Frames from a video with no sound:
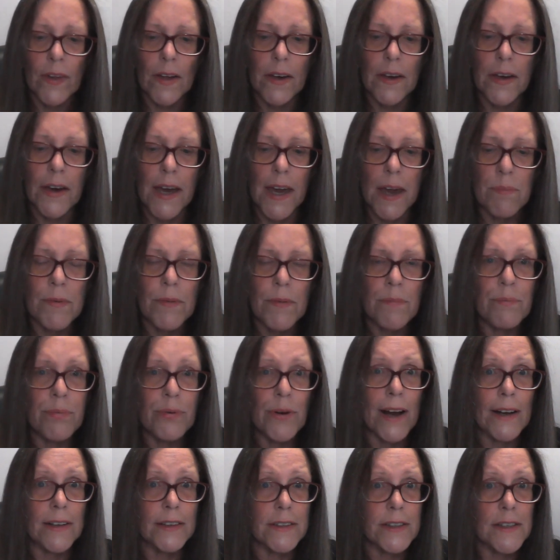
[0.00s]
Keep
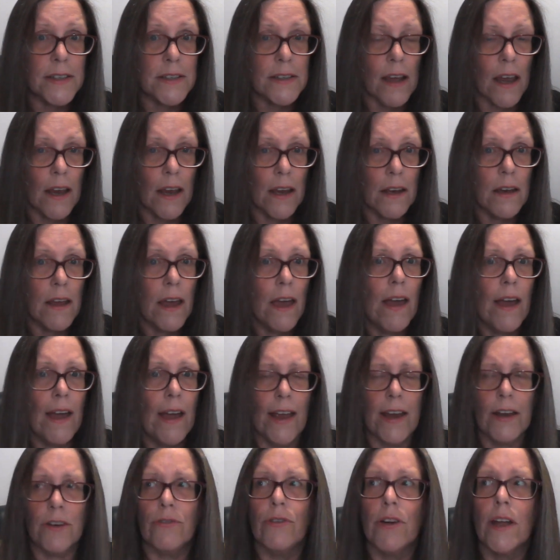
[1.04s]
practicing
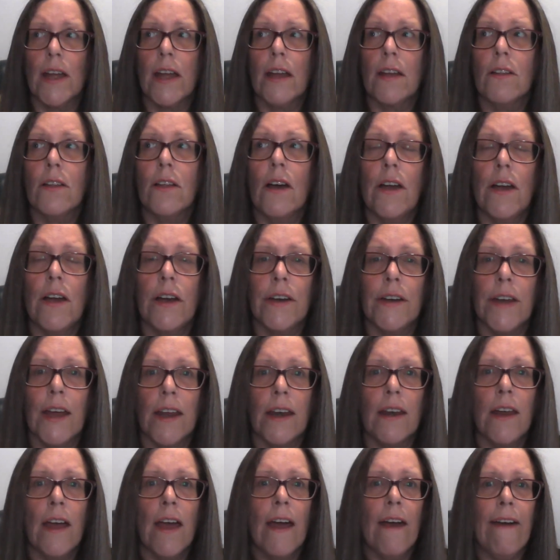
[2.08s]
and
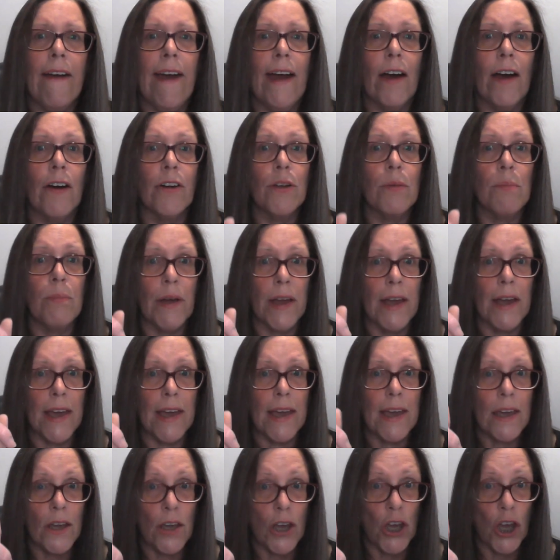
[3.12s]
relearning how to
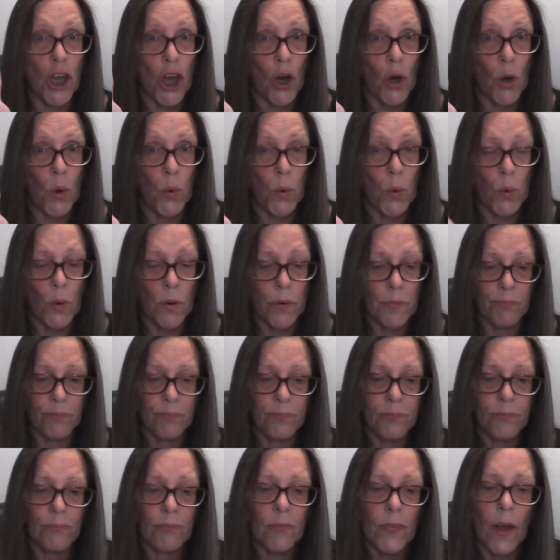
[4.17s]
be you.
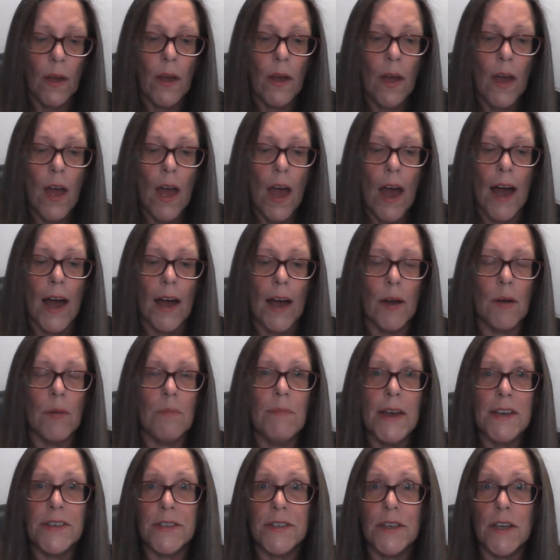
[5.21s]
A
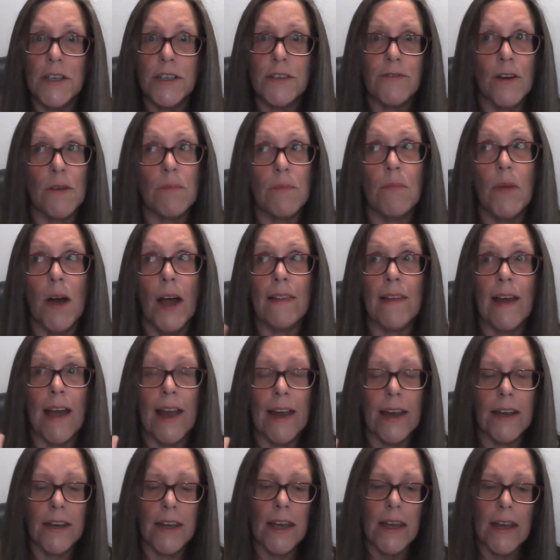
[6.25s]
message from my
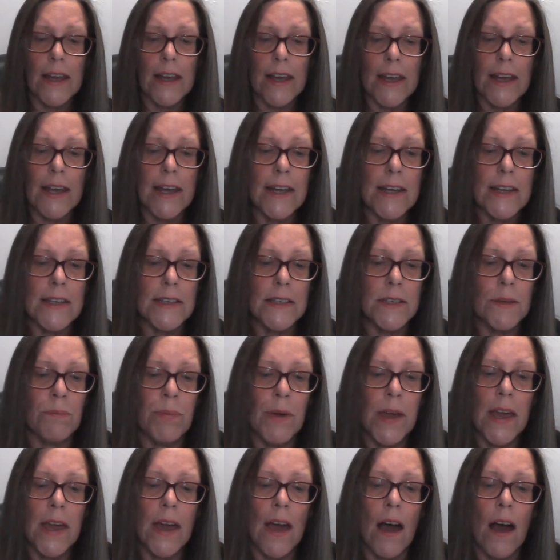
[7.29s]
lady is
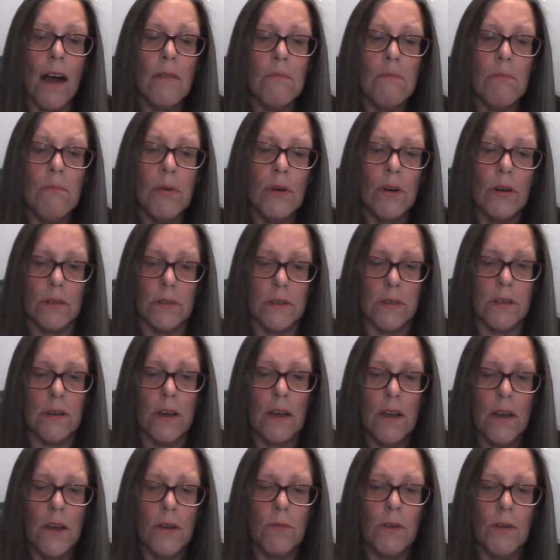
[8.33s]
be humbled
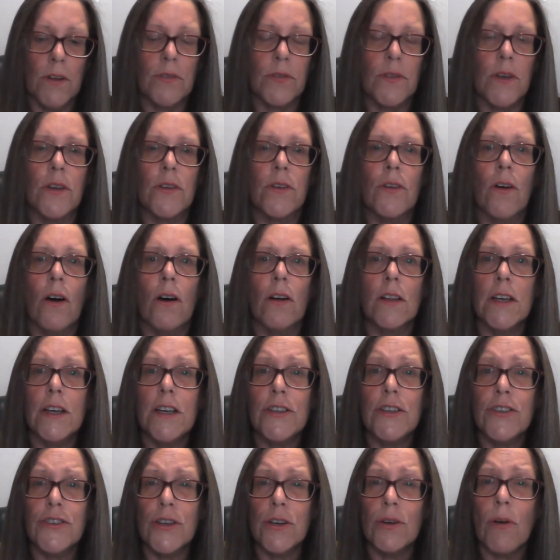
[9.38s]
with the
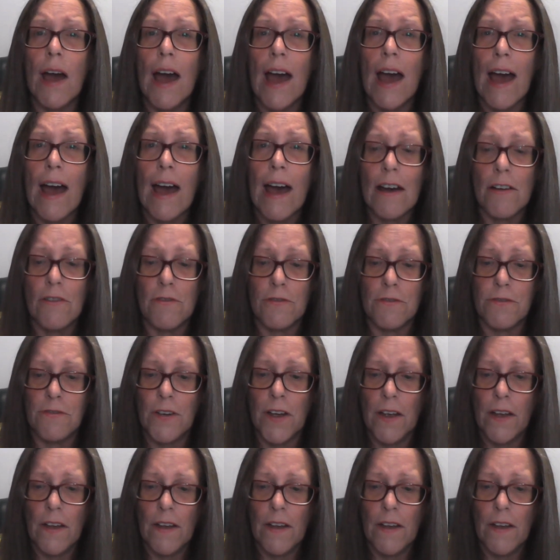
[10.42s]
knowledge you have